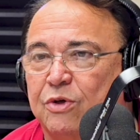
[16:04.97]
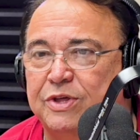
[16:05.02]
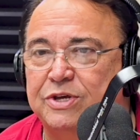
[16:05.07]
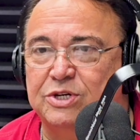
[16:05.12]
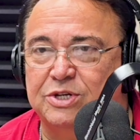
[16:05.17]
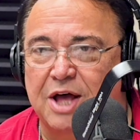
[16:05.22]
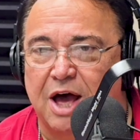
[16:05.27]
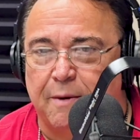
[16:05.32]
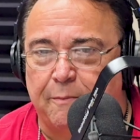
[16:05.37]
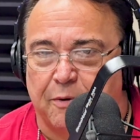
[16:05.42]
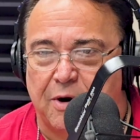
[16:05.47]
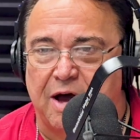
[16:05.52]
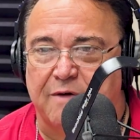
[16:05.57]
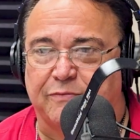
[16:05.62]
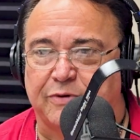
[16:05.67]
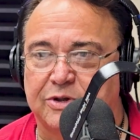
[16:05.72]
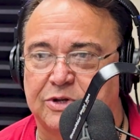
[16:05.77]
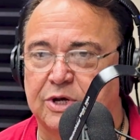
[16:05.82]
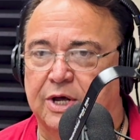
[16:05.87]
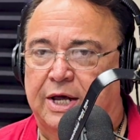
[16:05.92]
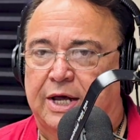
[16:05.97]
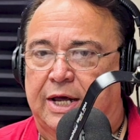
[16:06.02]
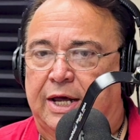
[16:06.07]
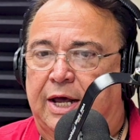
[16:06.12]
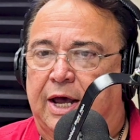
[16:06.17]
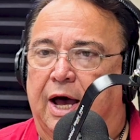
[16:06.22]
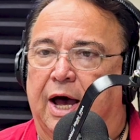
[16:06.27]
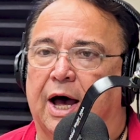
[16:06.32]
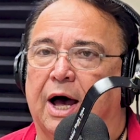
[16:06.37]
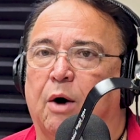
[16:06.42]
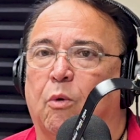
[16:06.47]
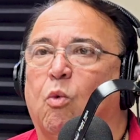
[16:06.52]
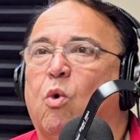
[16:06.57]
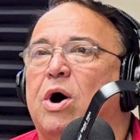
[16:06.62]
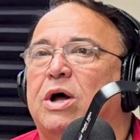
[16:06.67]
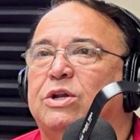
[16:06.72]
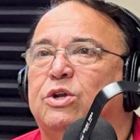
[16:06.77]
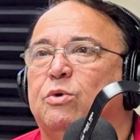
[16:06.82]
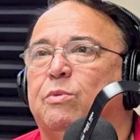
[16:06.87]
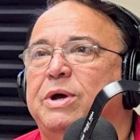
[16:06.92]
these nonprofits,
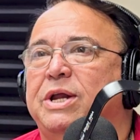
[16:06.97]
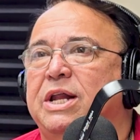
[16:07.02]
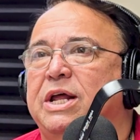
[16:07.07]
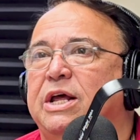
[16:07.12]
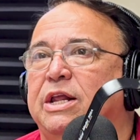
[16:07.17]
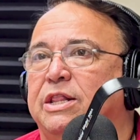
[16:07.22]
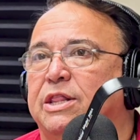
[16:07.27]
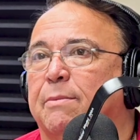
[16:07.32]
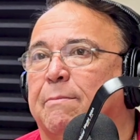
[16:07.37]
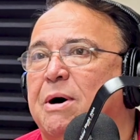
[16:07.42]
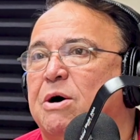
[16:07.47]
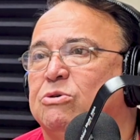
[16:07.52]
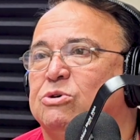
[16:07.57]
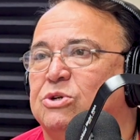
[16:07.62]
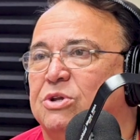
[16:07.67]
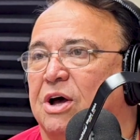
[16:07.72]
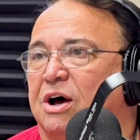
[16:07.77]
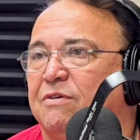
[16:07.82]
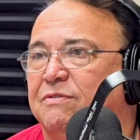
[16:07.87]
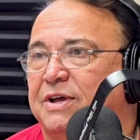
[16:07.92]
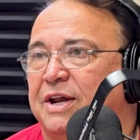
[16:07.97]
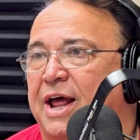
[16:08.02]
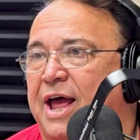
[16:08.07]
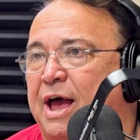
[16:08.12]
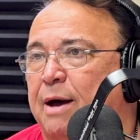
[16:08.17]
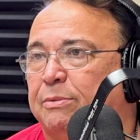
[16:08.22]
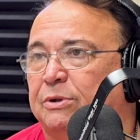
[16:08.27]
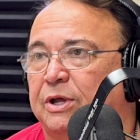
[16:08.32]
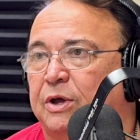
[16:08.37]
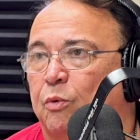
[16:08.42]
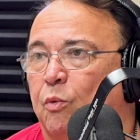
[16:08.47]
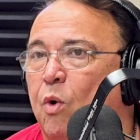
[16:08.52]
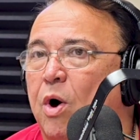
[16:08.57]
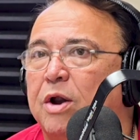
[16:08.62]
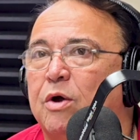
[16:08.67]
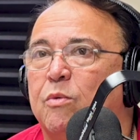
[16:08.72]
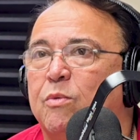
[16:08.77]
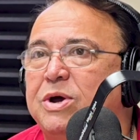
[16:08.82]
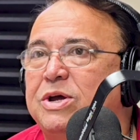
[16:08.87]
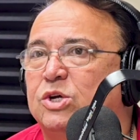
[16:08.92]
what do we need the most of in Abilene?
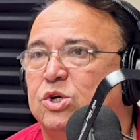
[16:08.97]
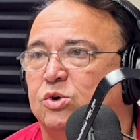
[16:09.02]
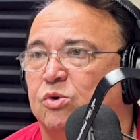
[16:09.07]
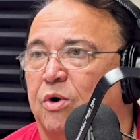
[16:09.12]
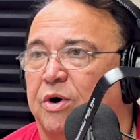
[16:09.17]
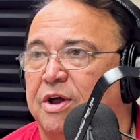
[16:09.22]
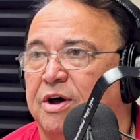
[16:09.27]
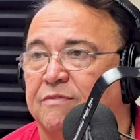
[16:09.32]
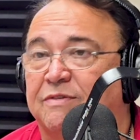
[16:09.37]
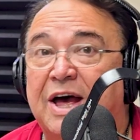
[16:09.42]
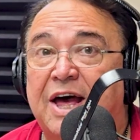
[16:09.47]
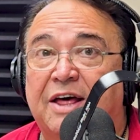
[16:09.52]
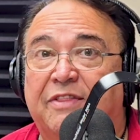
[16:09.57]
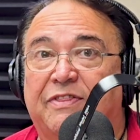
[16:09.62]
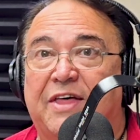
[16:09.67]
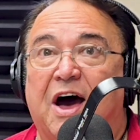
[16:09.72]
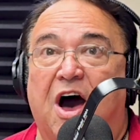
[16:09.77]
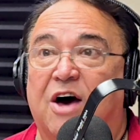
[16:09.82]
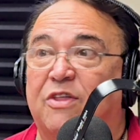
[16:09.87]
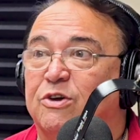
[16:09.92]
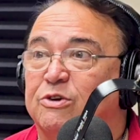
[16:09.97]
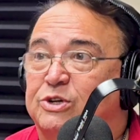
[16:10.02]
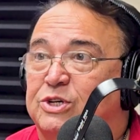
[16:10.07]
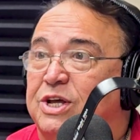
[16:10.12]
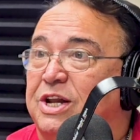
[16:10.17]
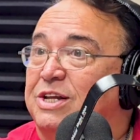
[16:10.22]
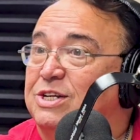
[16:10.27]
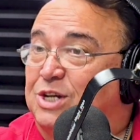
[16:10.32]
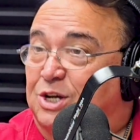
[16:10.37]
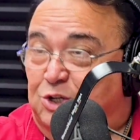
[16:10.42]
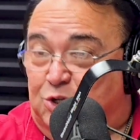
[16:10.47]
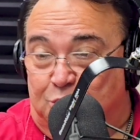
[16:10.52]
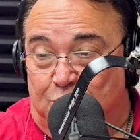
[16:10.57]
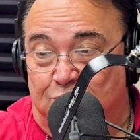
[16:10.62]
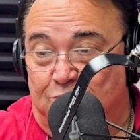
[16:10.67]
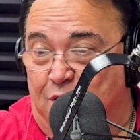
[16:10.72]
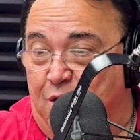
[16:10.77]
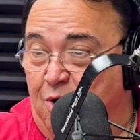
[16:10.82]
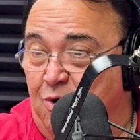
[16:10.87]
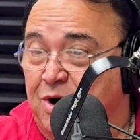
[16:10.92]
What are we short of? The other cities, because
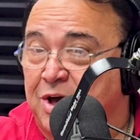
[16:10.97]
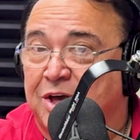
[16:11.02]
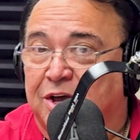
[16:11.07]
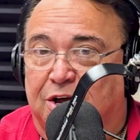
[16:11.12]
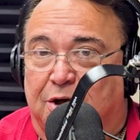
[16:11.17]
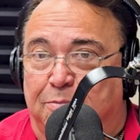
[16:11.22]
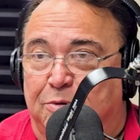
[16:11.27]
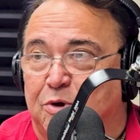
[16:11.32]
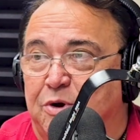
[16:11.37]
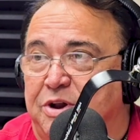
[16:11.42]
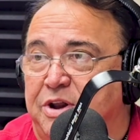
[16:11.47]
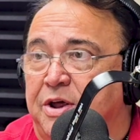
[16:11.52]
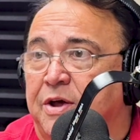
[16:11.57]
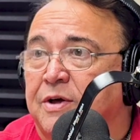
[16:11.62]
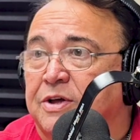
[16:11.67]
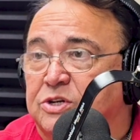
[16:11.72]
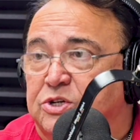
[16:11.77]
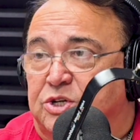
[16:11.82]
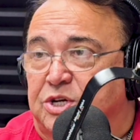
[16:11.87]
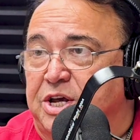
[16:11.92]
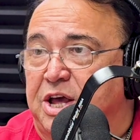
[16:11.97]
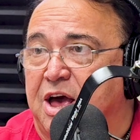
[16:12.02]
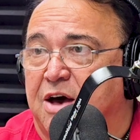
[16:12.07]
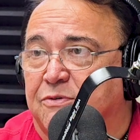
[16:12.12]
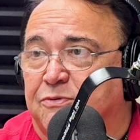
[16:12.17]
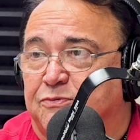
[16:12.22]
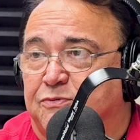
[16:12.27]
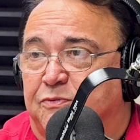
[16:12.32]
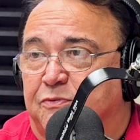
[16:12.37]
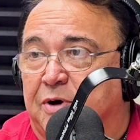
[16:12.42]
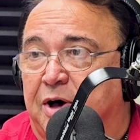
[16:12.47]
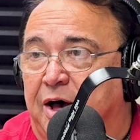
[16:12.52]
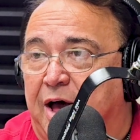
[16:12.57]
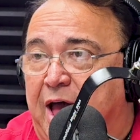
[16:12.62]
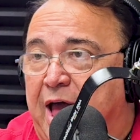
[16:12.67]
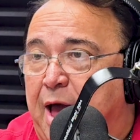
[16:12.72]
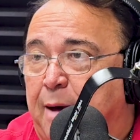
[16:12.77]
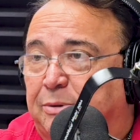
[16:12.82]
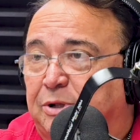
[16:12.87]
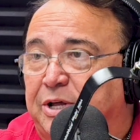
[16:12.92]
community
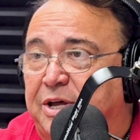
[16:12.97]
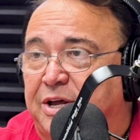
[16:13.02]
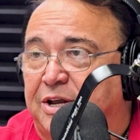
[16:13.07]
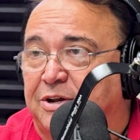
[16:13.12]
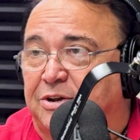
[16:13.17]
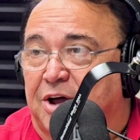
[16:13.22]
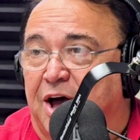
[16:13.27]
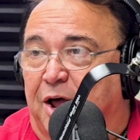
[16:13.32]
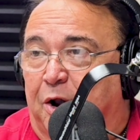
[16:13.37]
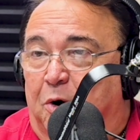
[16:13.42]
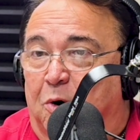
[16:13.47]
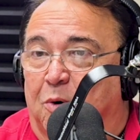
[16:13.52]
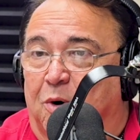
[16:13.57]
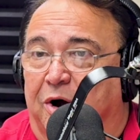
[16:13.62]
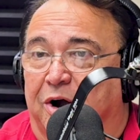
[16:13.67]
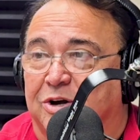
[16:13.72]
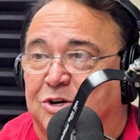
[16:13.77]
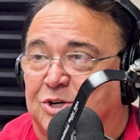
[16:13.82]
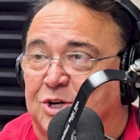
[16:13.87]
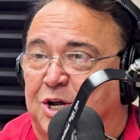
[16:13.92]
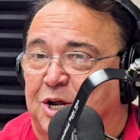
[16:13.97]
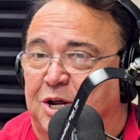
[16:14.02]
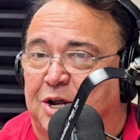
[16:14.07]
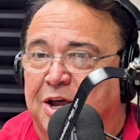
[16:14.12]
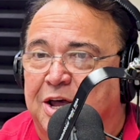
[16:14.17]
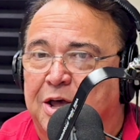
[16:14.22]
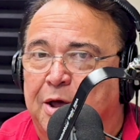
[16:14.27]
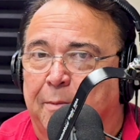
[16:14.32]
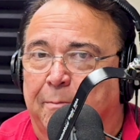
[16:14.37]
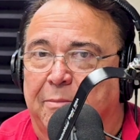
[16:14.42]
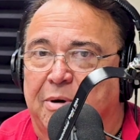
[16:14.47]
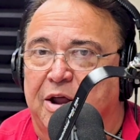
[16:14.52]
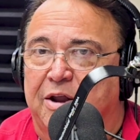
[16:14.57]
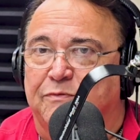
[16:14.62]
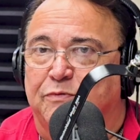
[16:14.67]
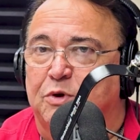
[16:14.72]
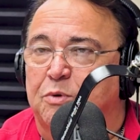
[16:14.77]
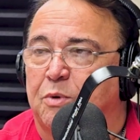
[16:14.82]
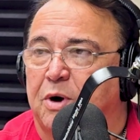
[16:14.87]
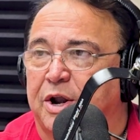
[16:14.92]
cfabilene.org, but
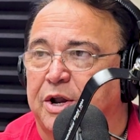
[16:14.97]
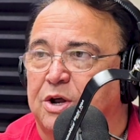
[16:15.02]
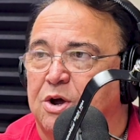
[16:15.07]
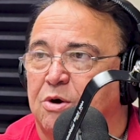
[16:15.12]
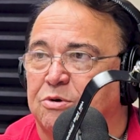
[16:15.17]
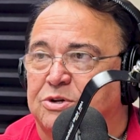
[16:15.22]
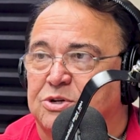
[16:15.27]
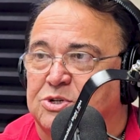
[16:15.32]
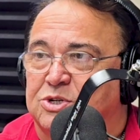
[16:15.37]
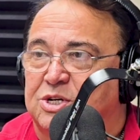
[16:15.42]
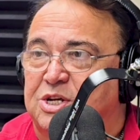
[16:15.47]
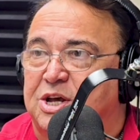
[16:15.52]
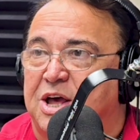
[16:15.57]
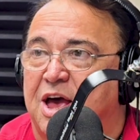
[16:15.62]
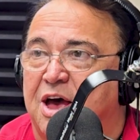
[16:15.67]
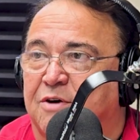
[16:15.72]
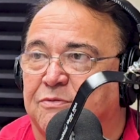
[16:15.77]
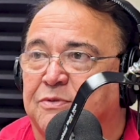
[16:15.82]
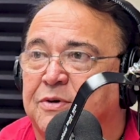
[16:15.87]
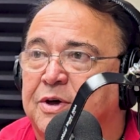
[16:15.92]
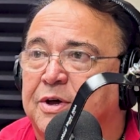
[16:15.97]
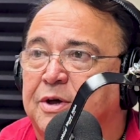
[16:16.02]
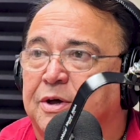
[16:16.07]
if you want to go to cf,